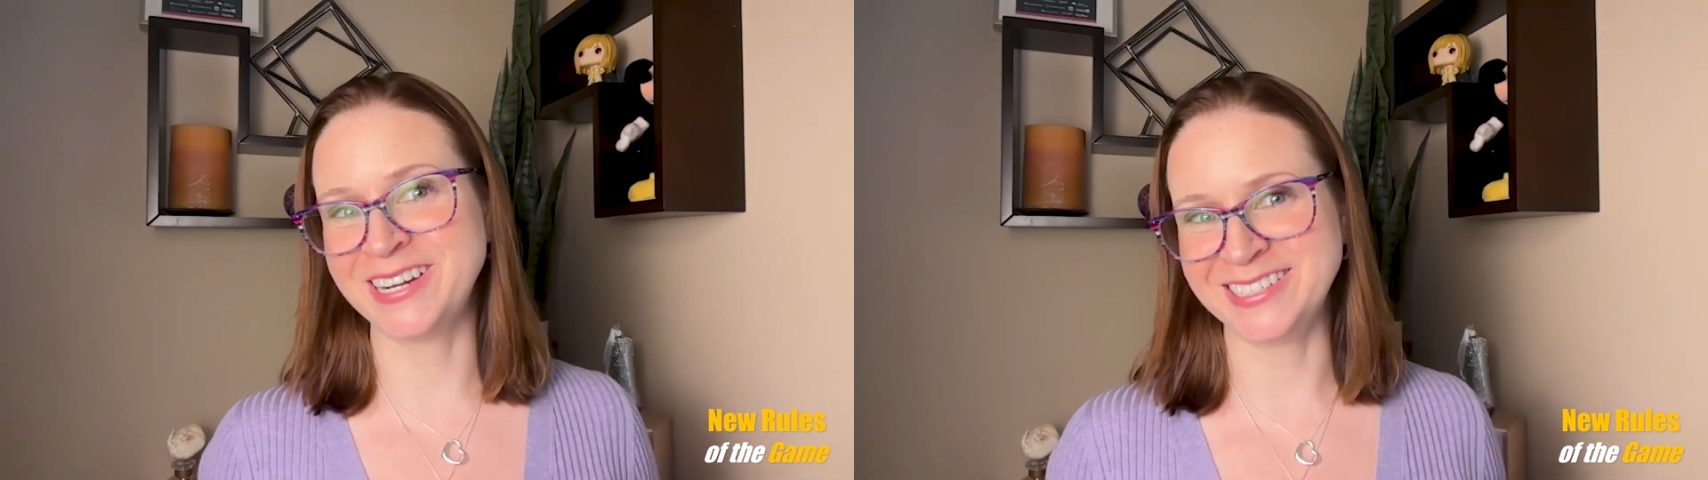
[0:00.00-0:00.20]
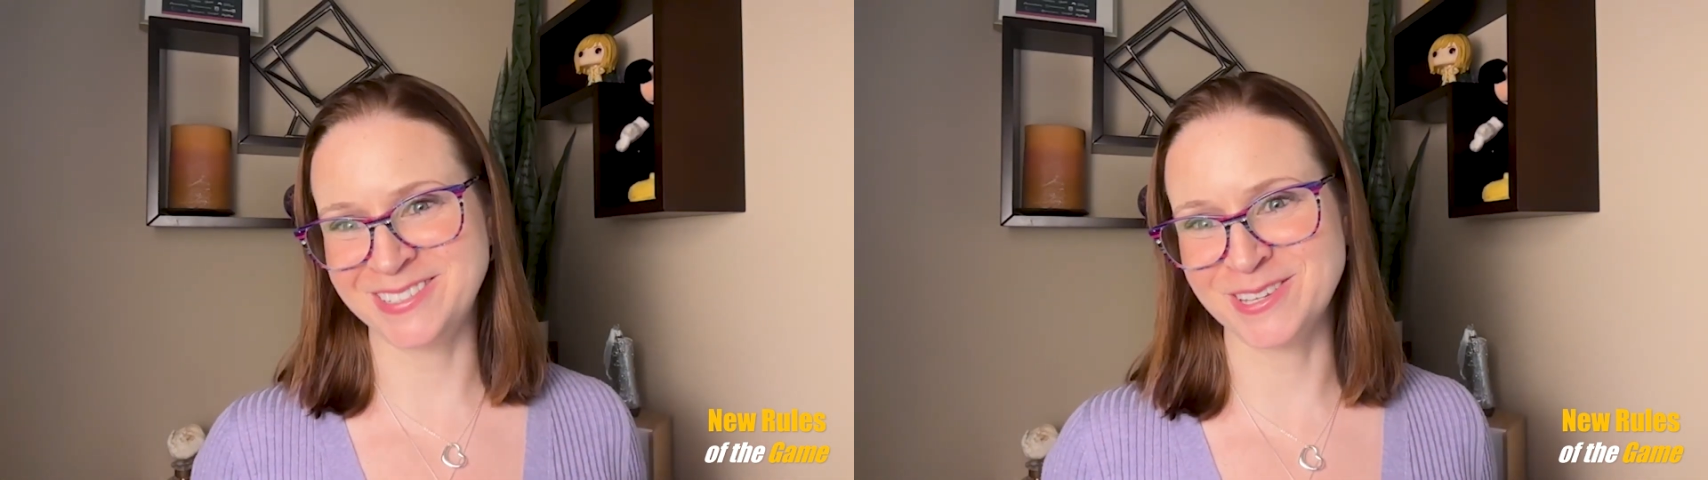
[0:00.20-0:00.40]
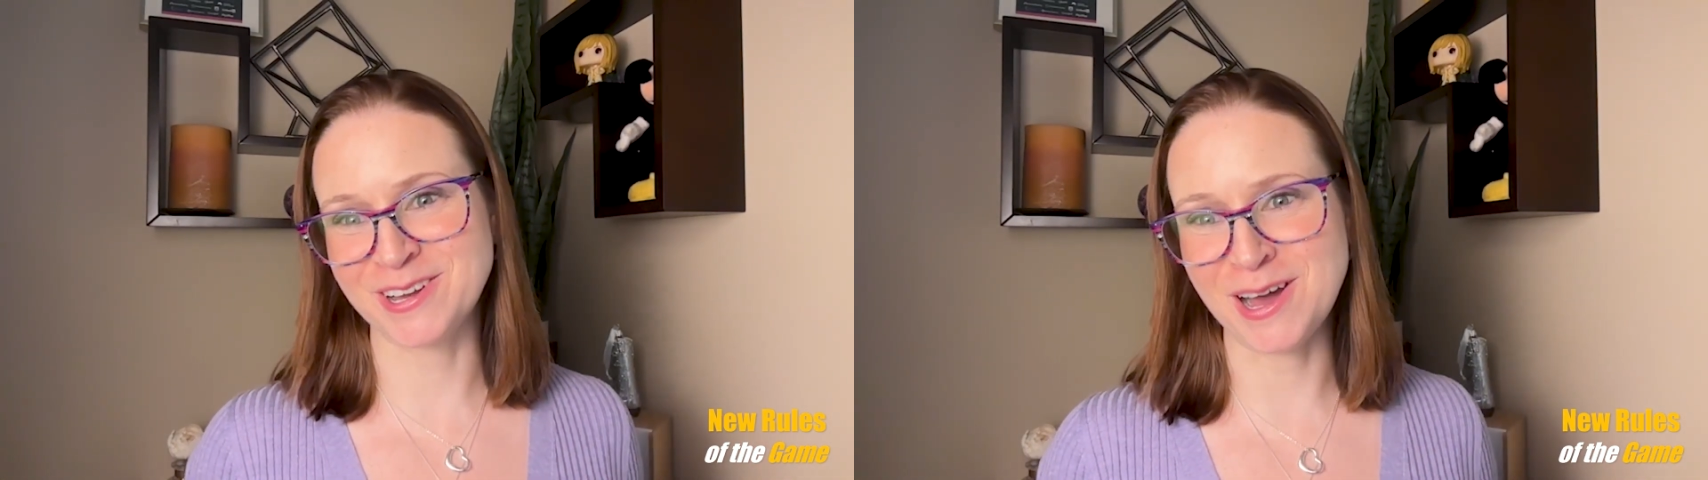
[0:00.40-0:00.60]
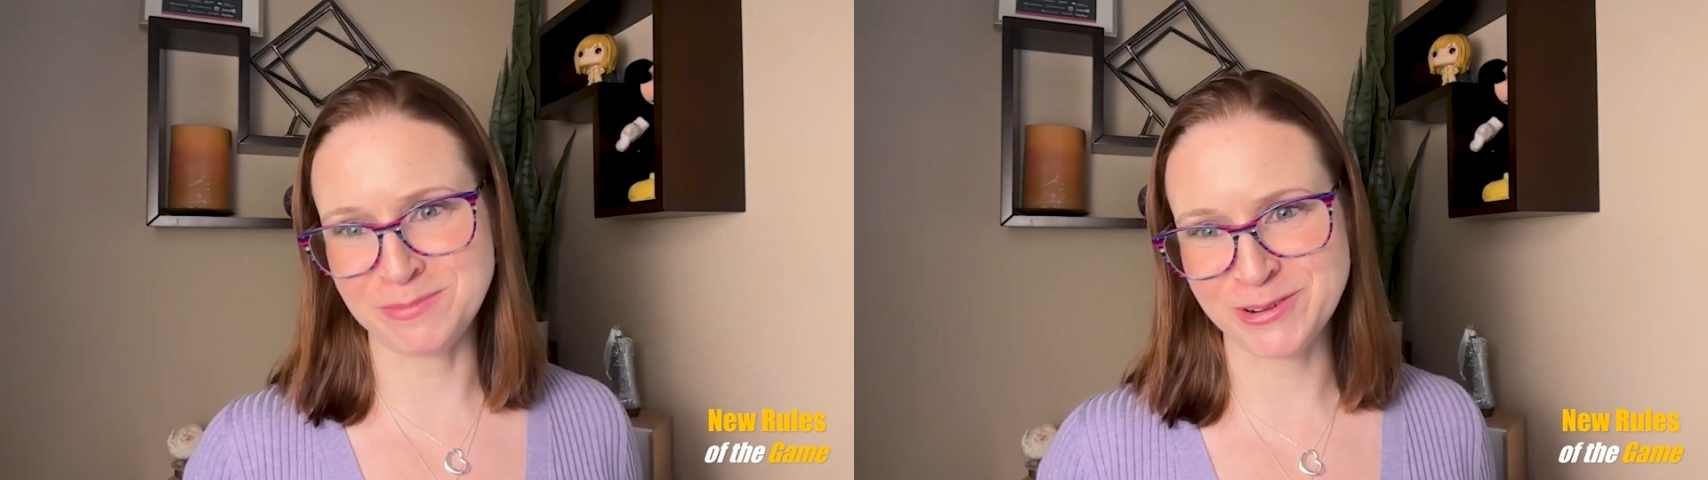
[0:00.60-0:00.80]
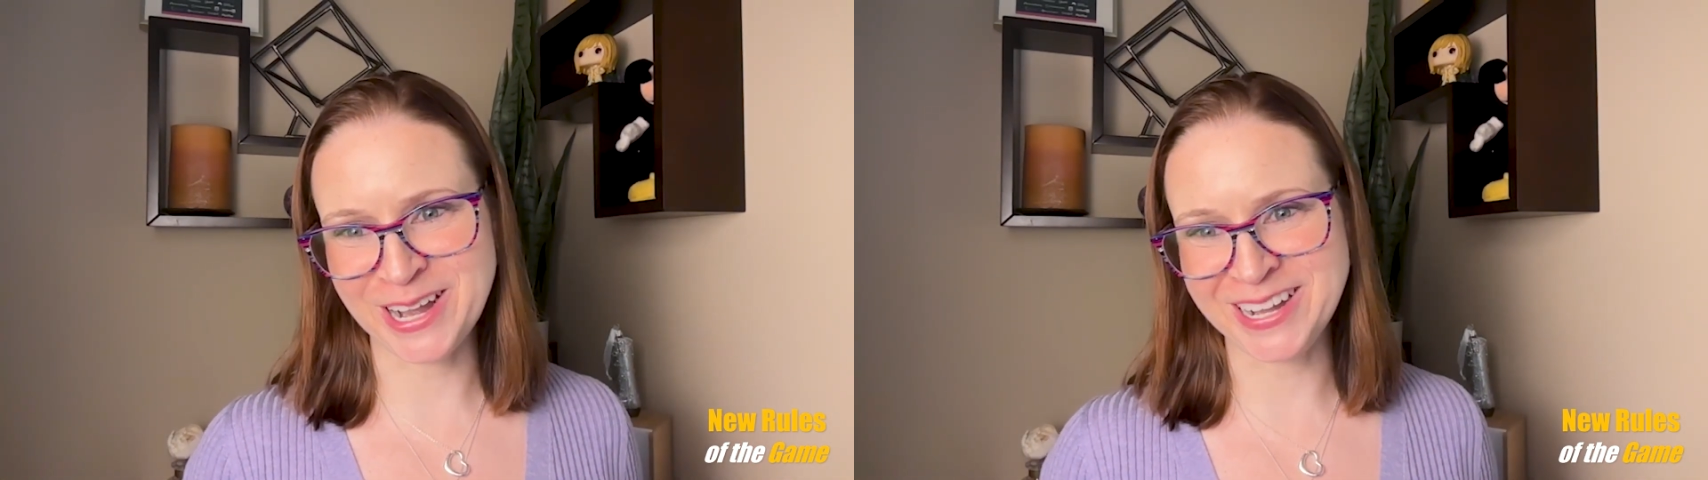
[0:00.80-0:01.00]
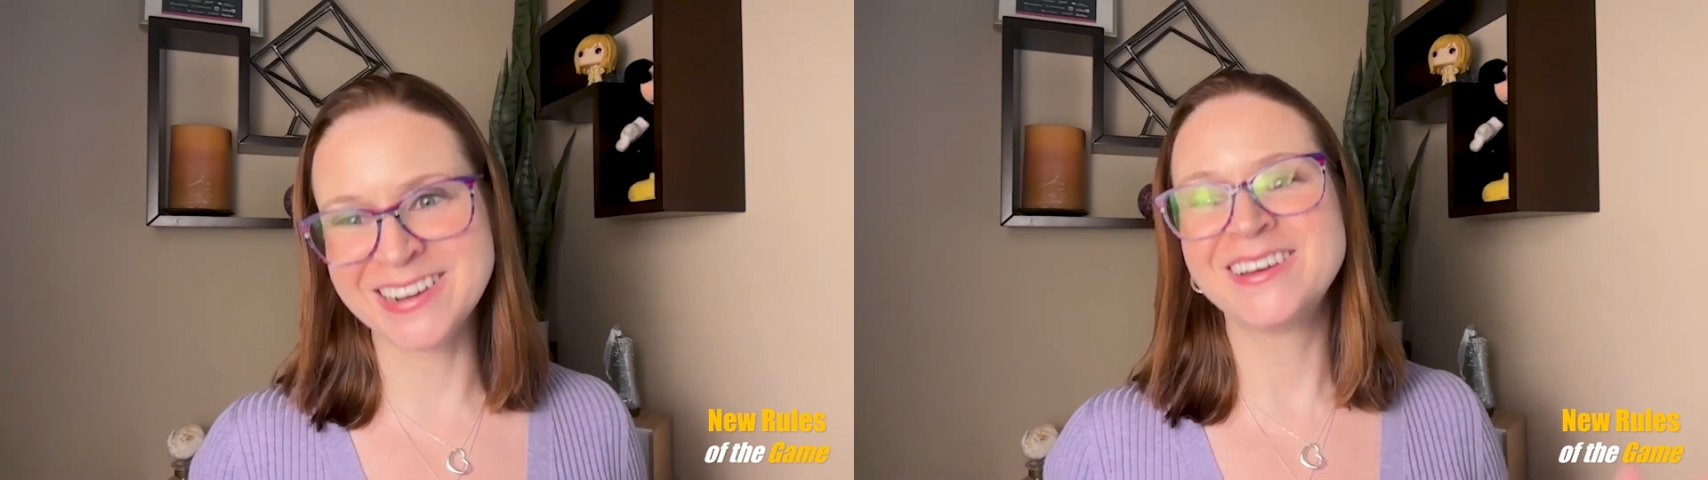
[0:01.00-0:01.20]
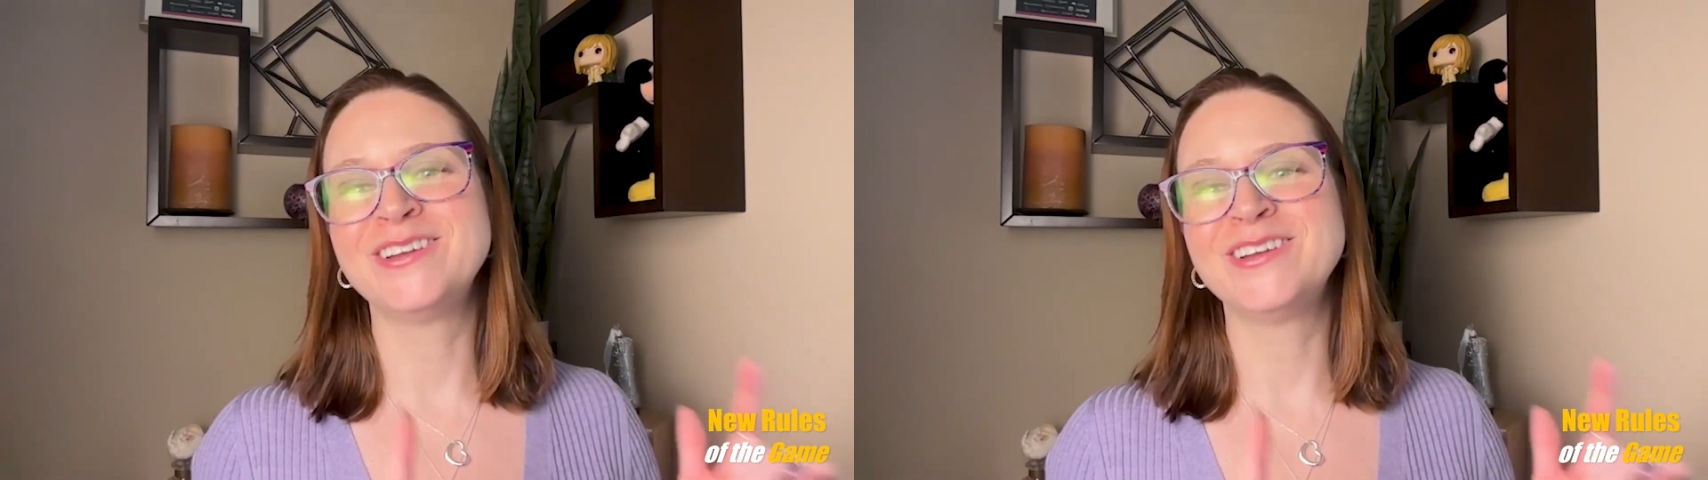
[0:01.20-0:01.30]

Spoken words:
gets the copyright,